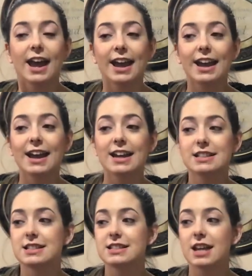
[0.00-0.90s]

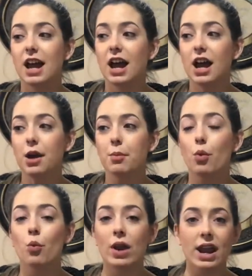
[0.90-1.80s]
And
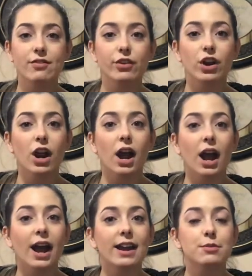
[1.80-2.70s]
whenever
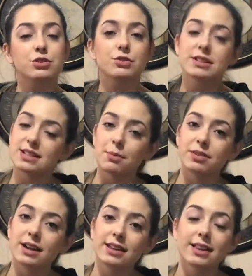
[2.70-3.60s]
I am doing
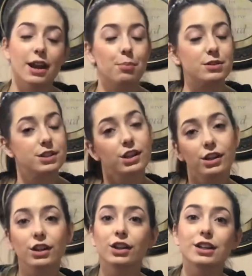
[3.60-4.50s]
something that I
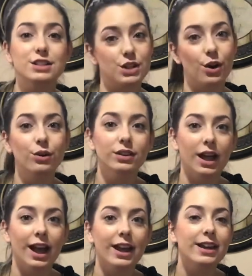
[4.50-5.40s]
particularly don't
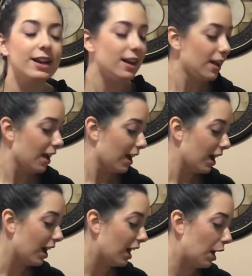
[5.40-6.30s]
like,
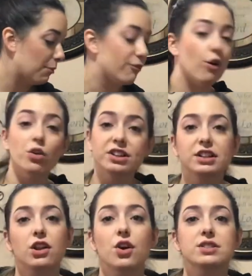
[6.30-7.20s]

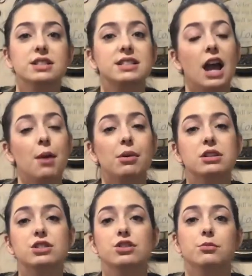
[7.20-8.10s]
folding clothes is time
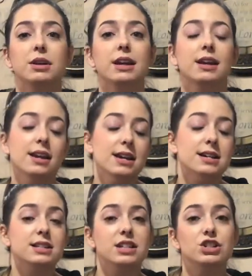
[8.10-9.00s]
consuming,
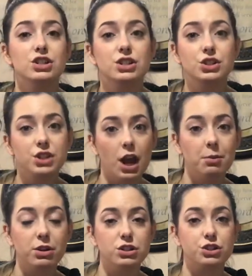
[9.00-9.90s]
dishes are
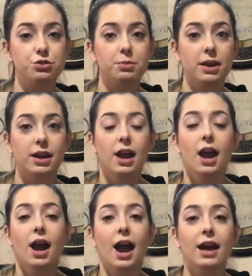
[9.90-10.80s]
time consuming,
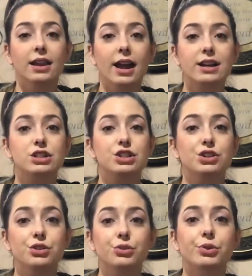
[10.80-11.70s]
I like
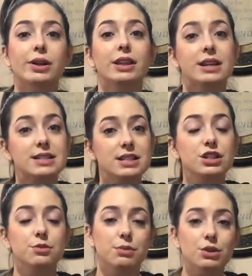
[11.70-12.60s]
to
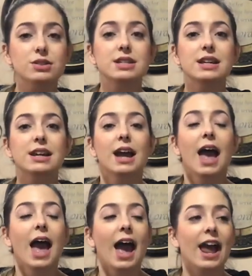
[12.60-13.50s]
listen to music,
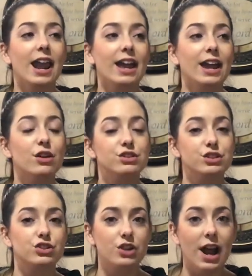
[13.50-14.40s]
and I get
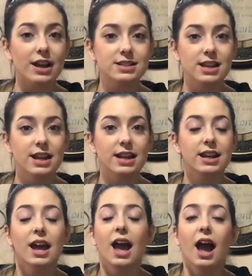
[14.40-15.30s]

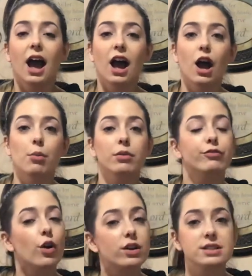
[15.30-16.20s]
distracted
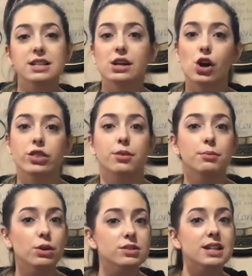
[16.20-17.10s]
focusing on the
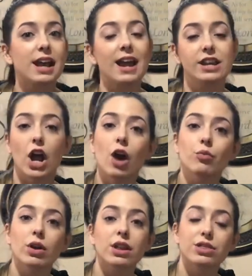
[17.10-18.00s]
music and
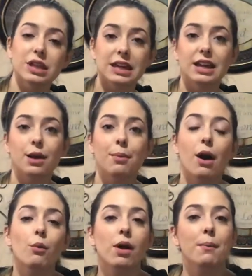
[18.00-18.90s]
not really thinking
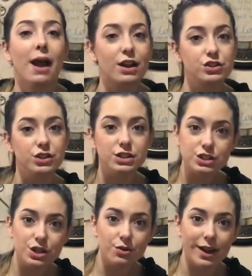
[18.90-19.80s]
about what I'm actually
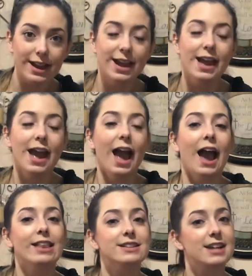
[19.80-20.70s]
doing,
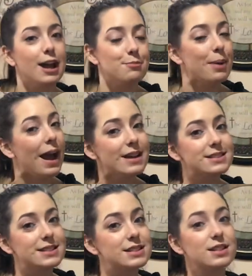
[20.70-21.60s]
and the time
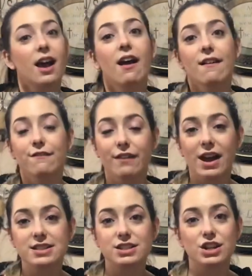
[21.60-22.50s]
passes
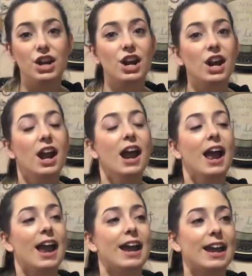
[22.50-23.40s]
faster
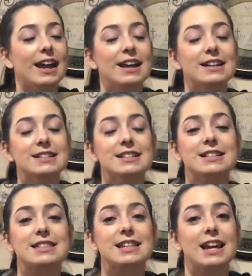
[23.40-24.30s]

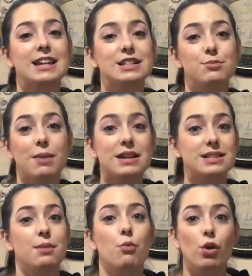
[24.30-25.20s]
and it
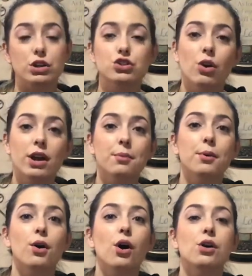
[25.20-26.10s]
makes it more
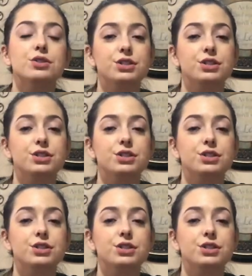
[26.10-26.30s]
enjoyable.